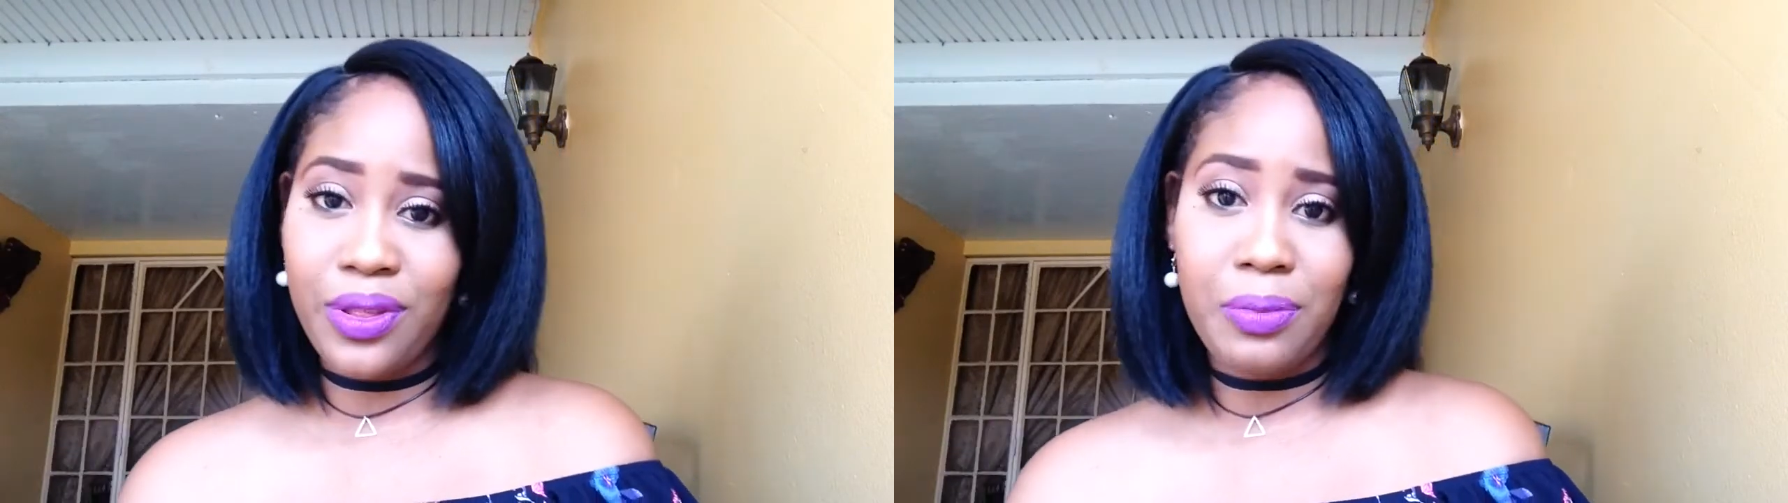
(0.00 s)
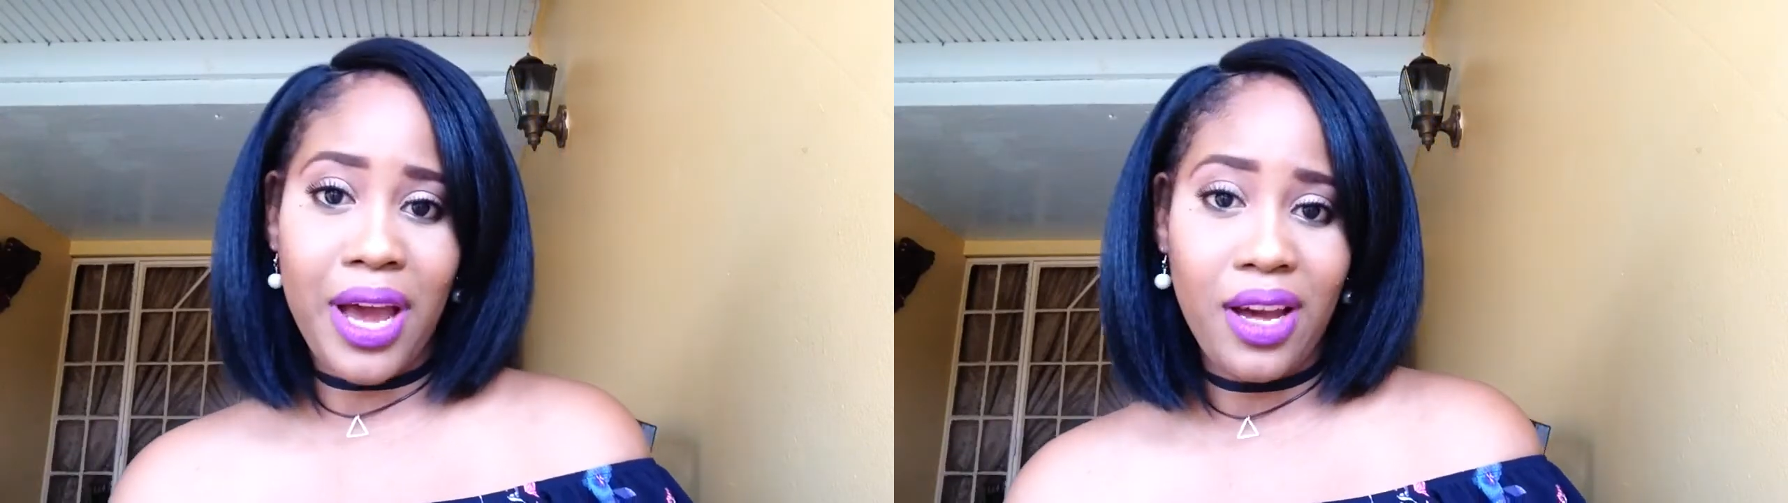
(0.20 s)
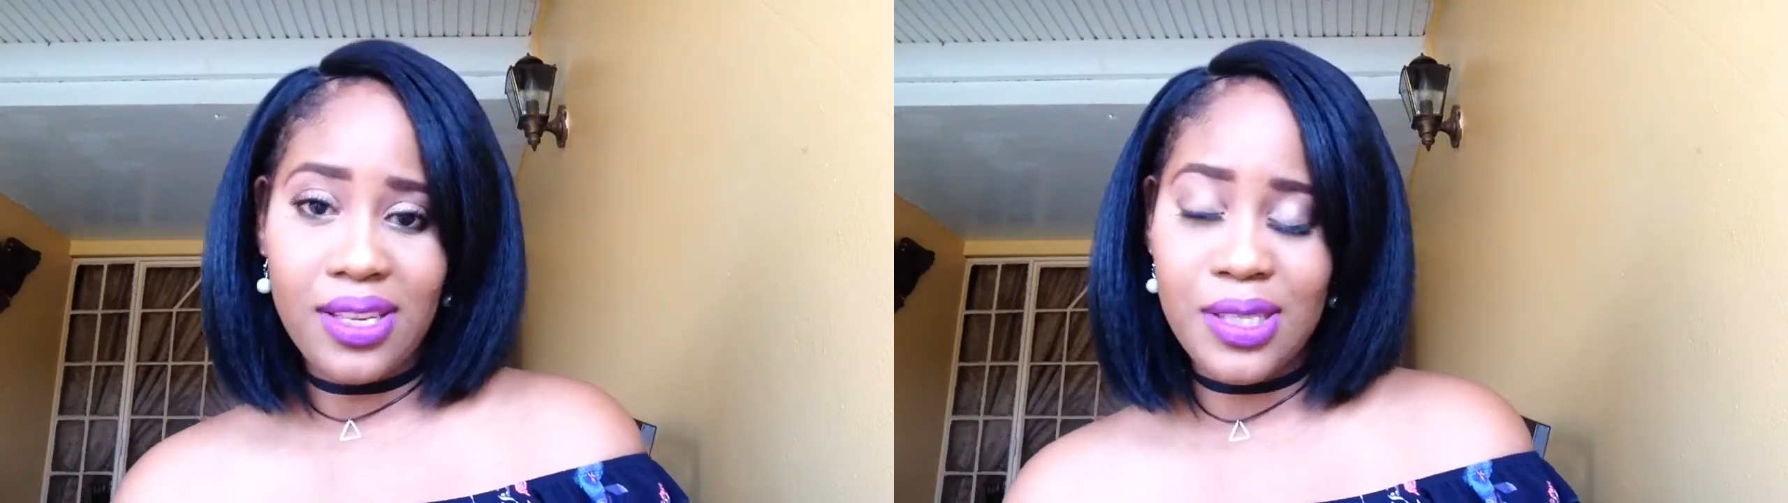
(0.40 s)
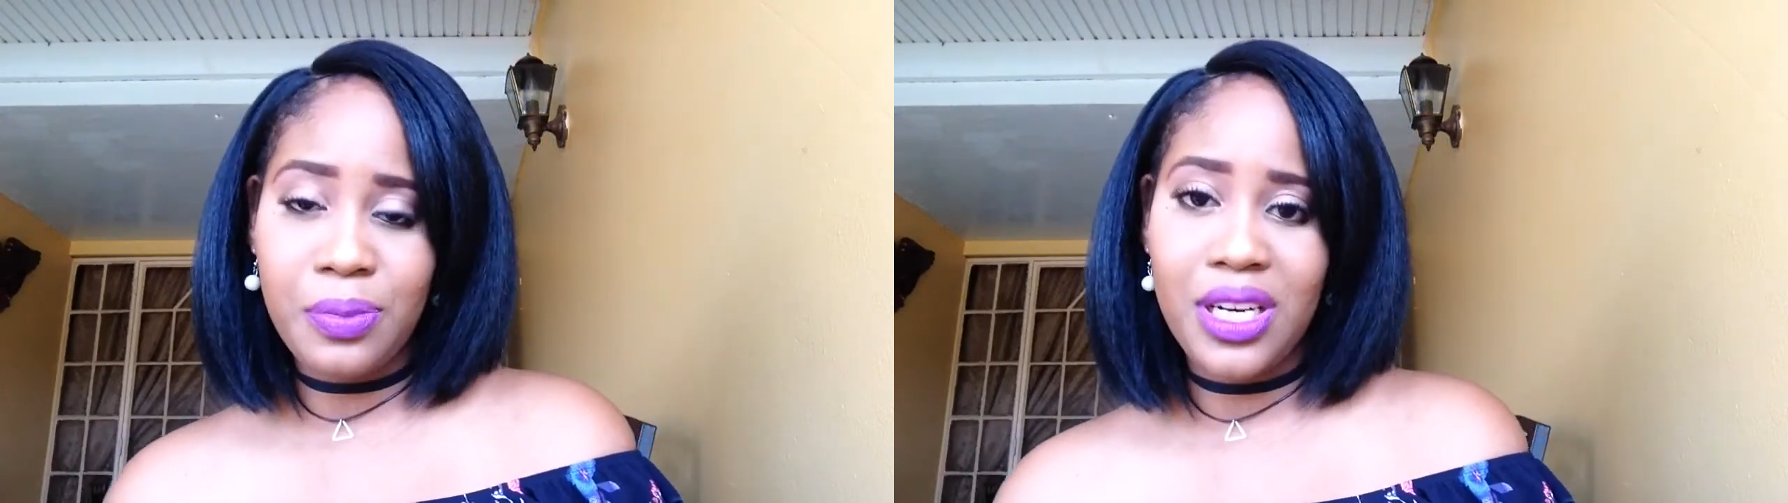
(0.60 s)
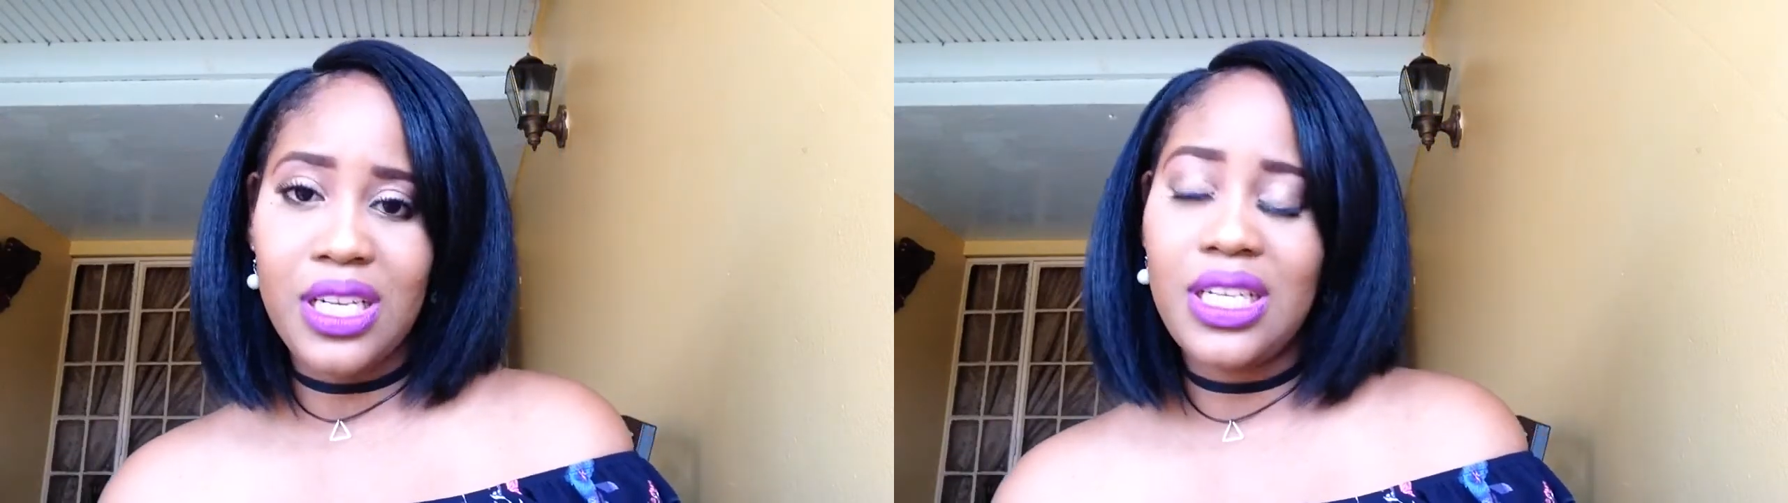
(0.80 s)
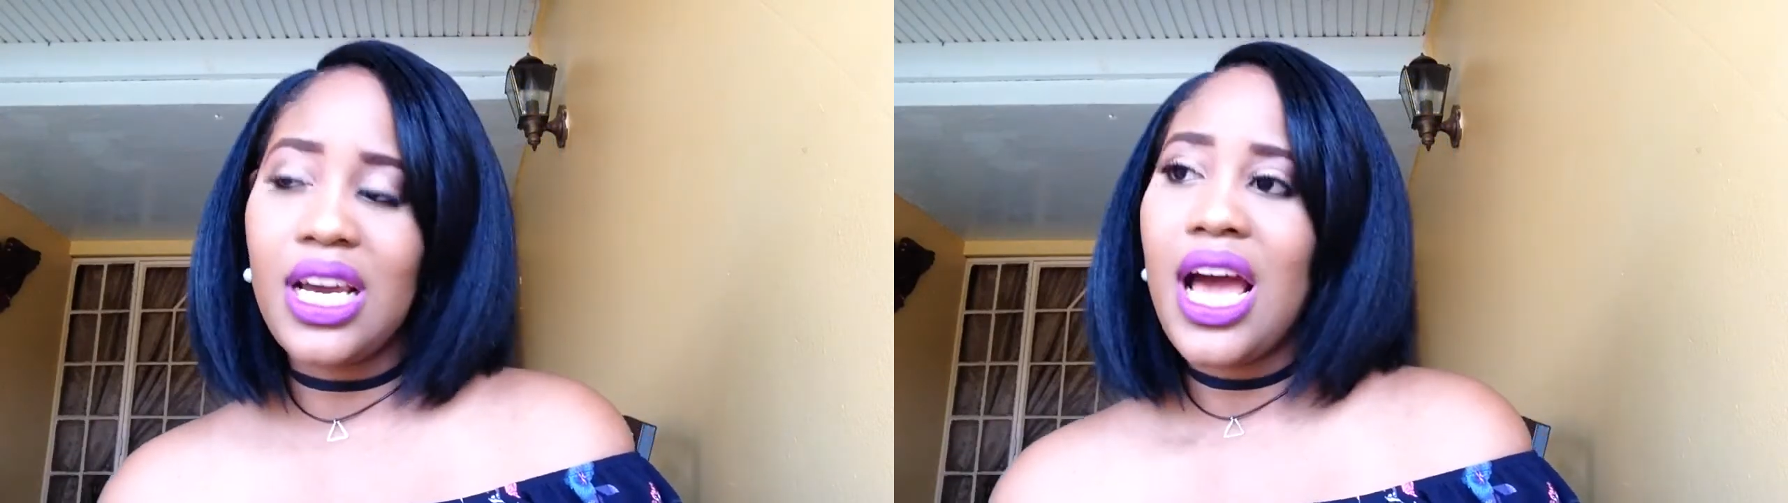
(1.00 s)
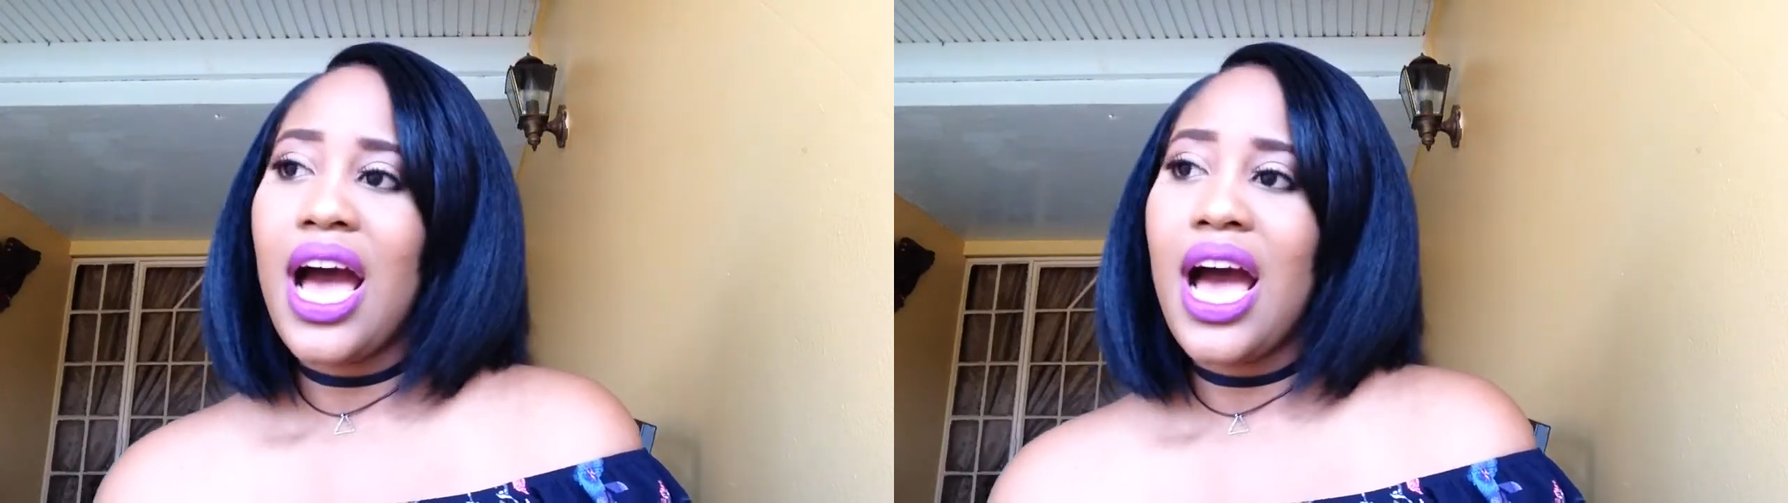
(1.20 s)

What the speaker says: with my husband,